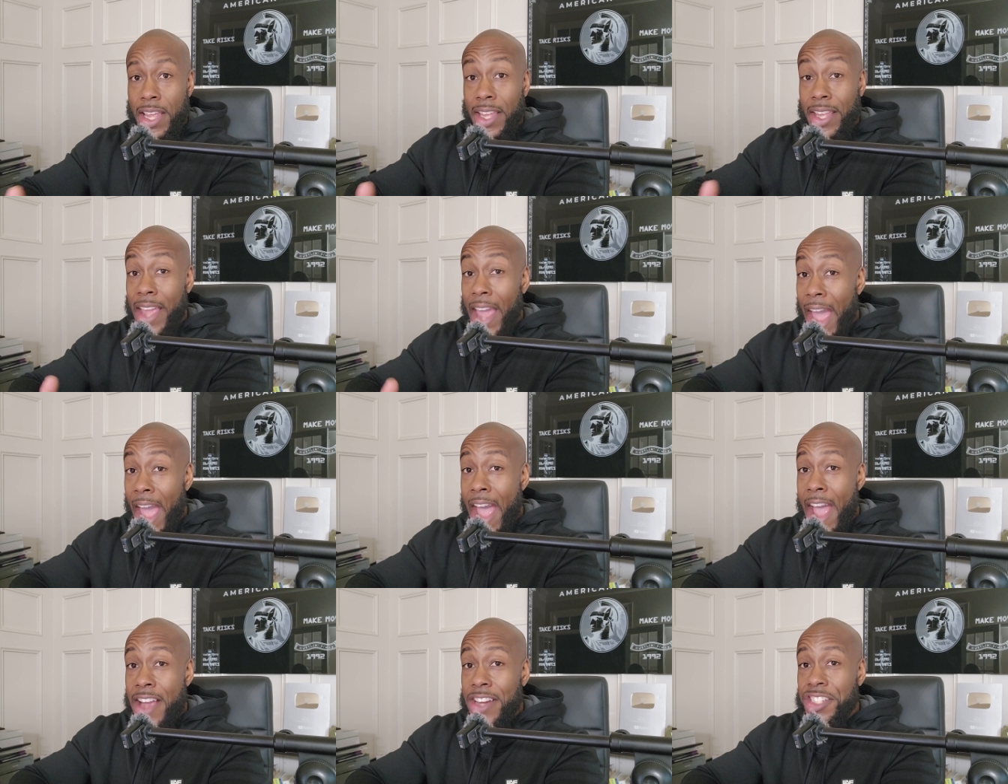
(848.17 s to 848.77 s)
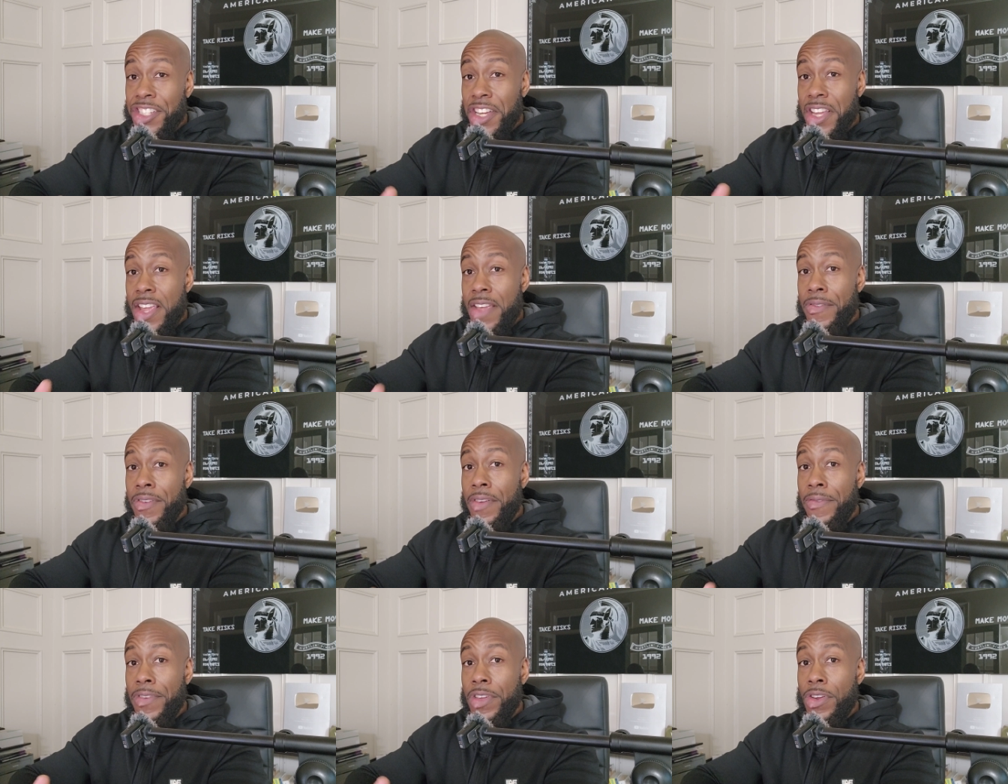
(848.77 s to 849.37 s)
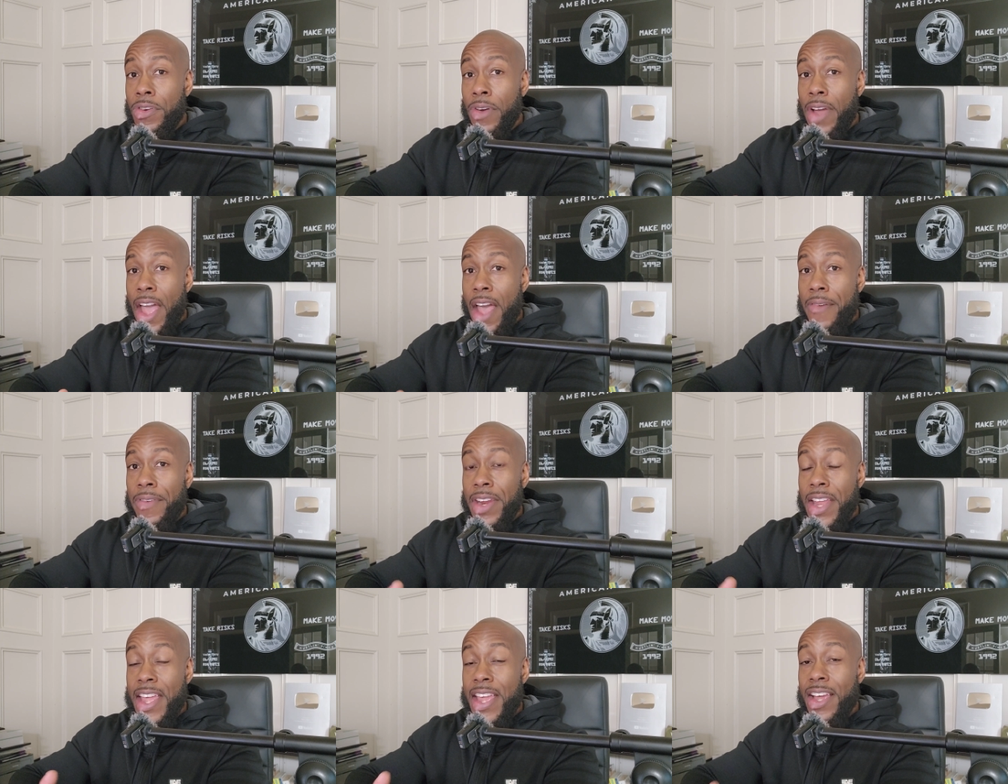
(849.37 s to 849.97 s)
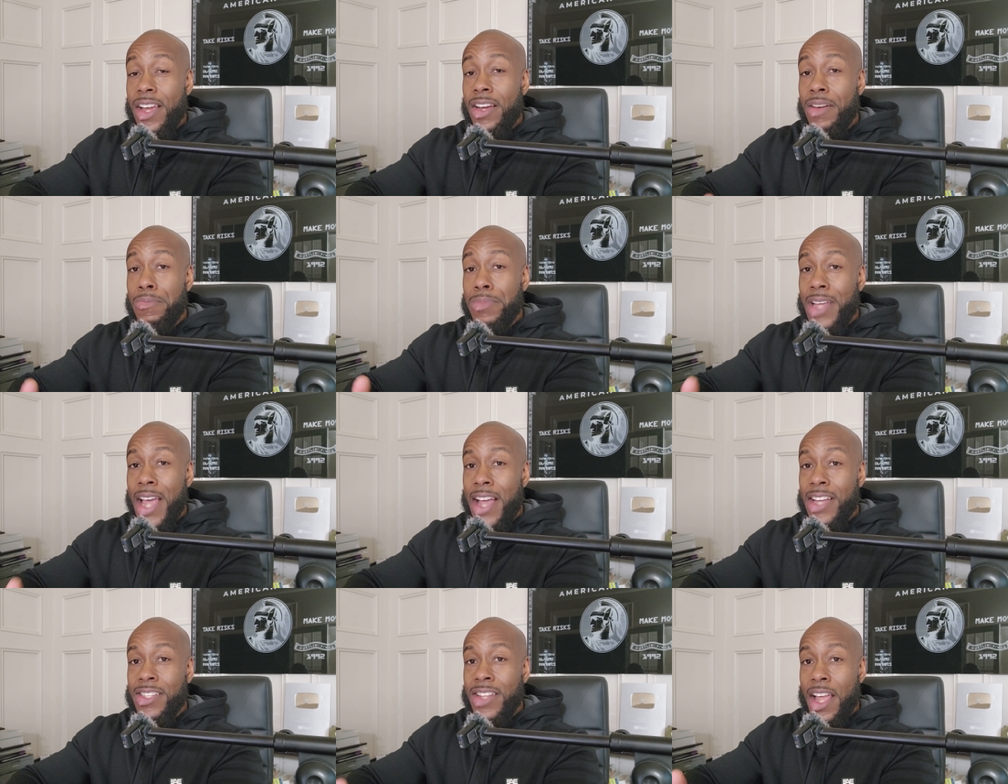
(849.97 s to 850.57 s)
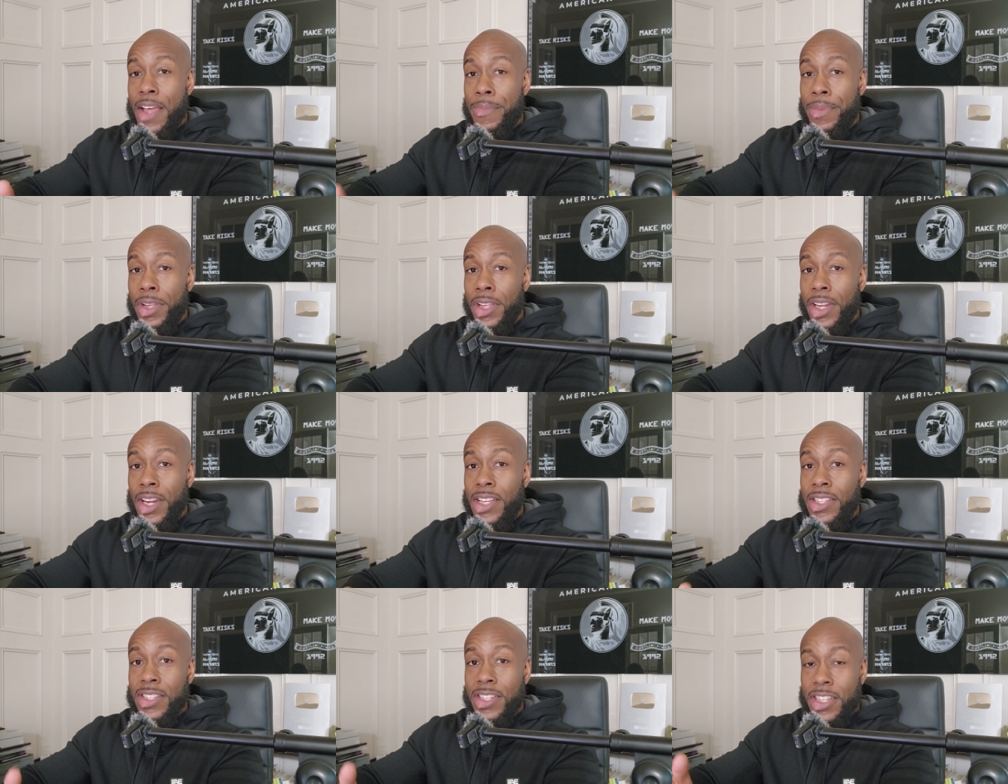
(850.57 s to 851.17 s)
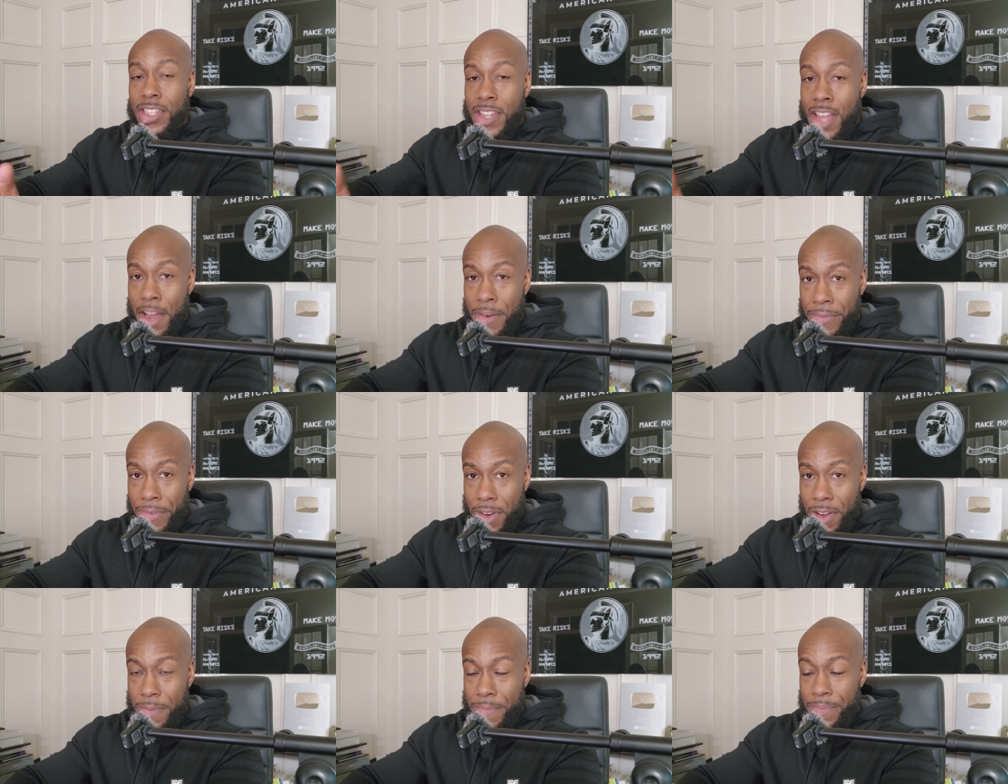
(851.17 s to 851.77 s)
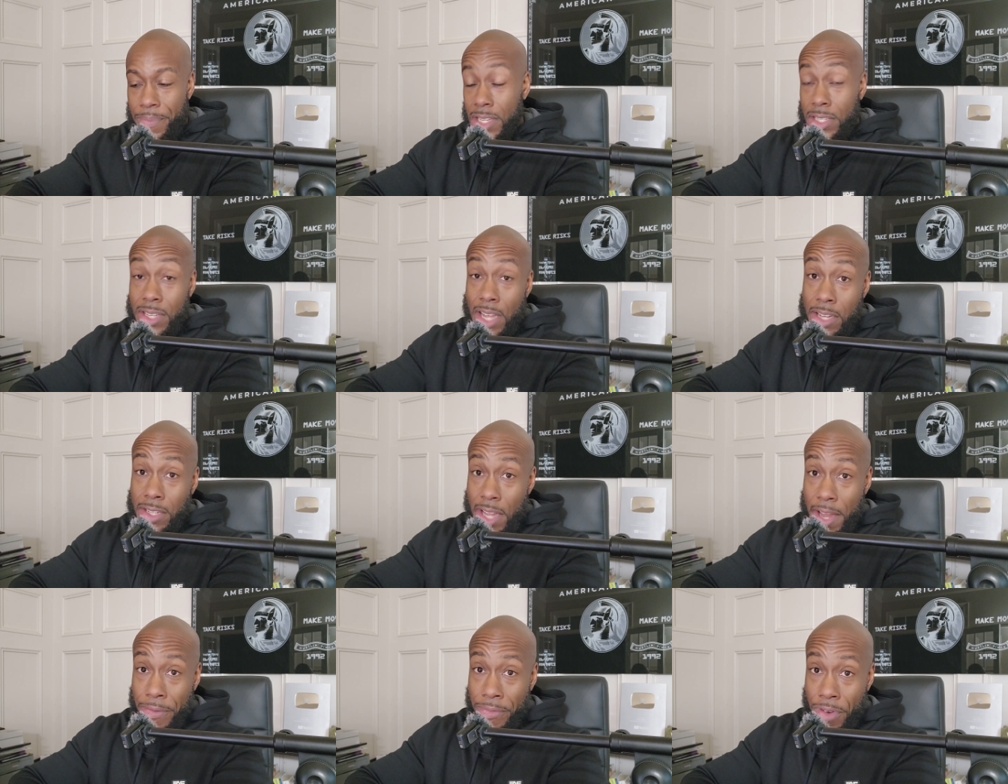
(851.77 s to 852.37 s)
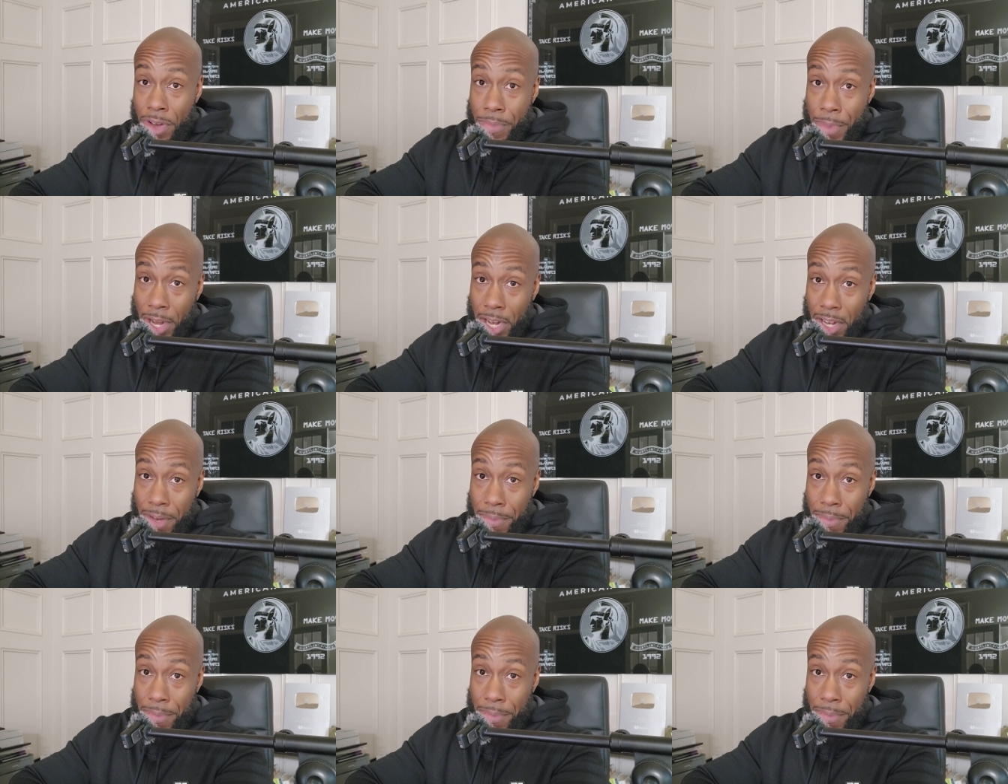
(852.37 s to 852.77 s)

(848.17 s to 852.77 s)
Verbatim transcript: in cash even if you don't have an income tax liability to deduct from. Sounds like free money